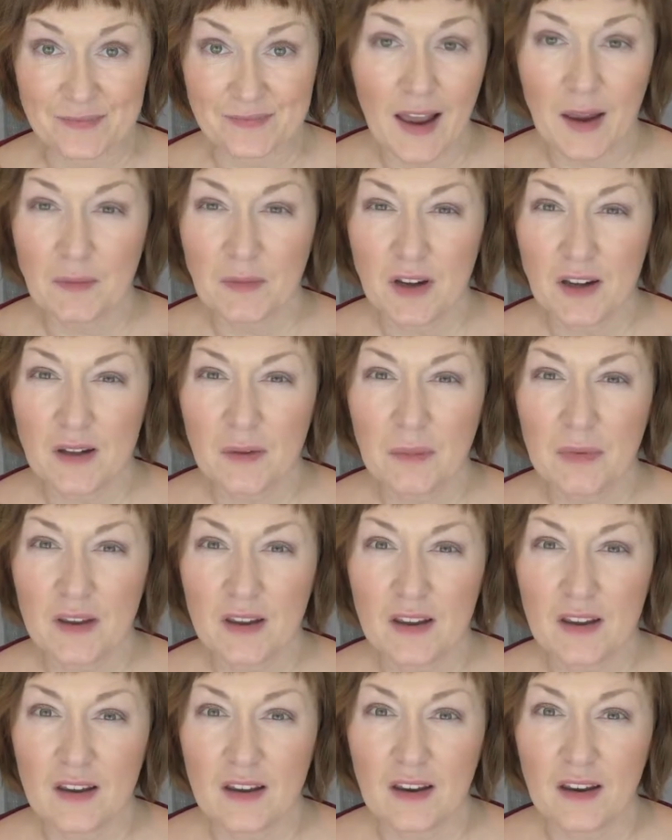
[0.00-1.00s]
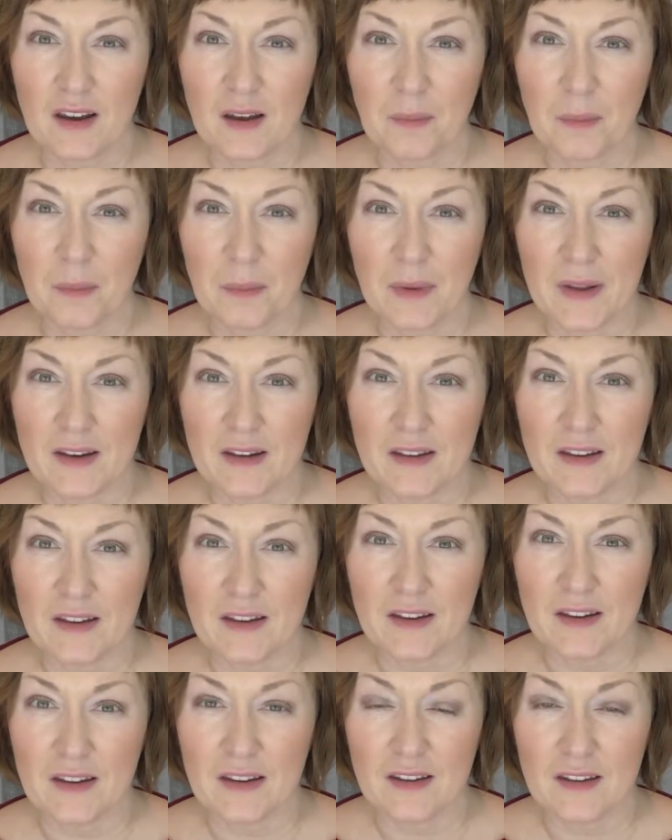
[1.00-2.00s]
I'm not a big
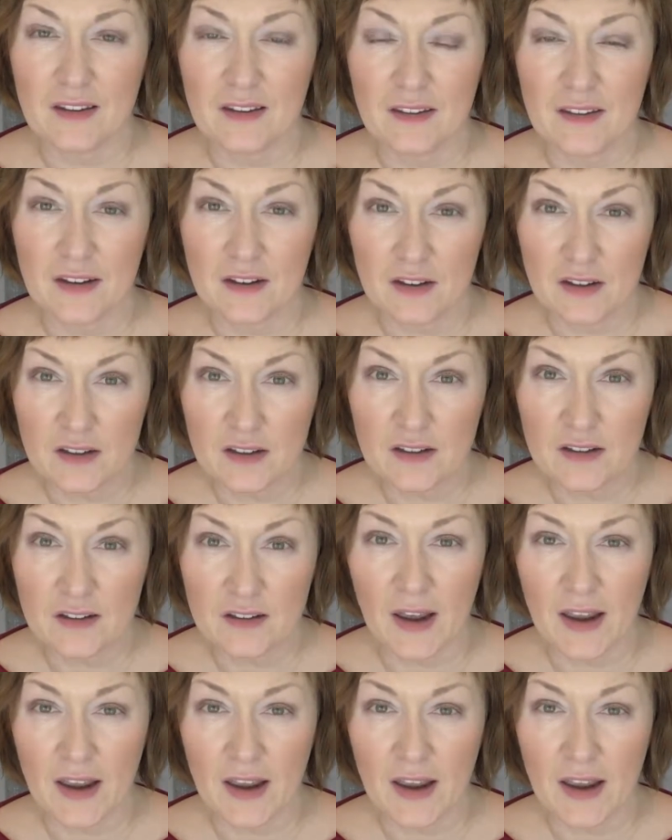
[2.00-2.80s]
mitten knitter.